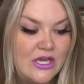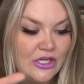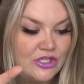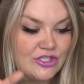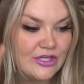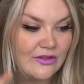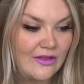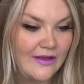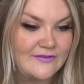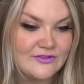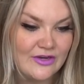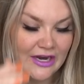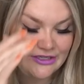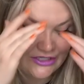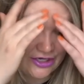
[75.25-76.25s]
she loves
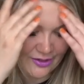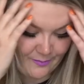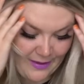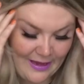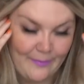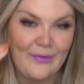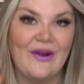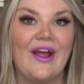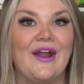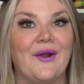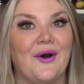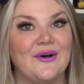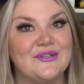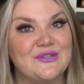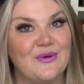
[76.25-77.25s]
scratching on paper and
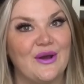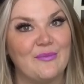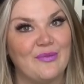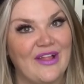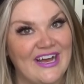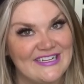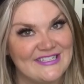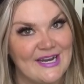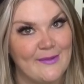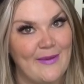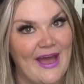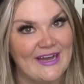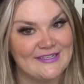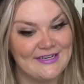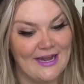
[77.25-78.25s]
also on plastic
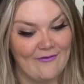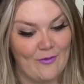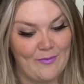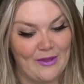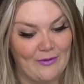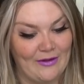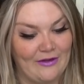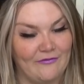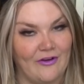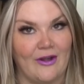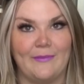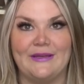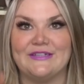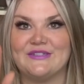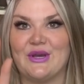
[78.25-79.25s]
bags, and I have a big one in front of
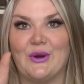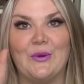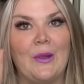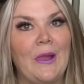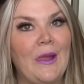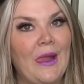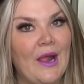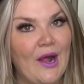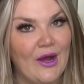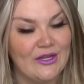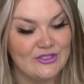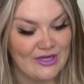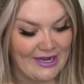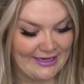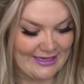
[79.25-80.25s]
me, so I'll
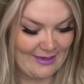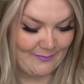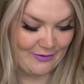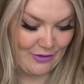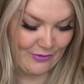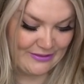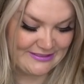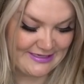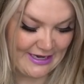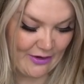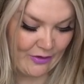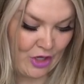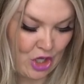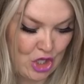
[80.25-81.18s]
try to keep the noise down